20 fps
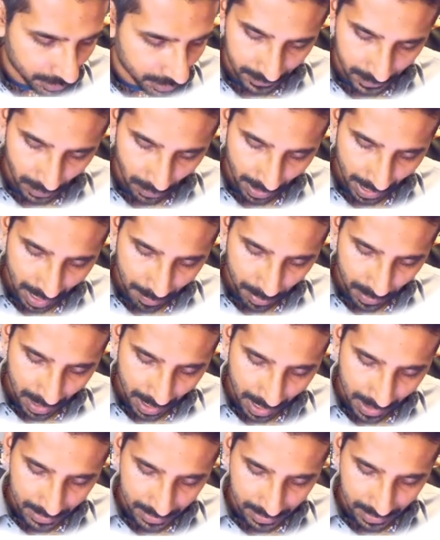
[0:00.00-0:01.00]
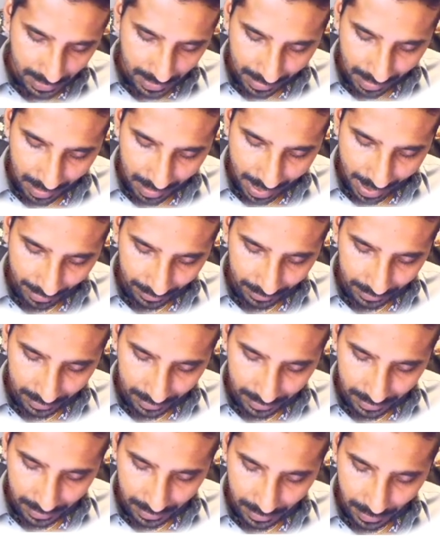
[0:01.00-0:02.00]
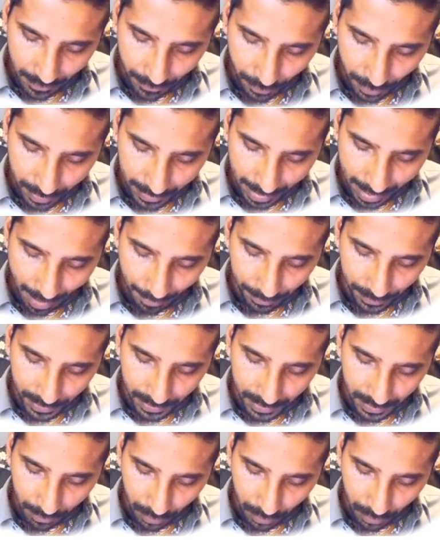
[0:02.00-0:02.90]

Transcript: So APIs connect different apps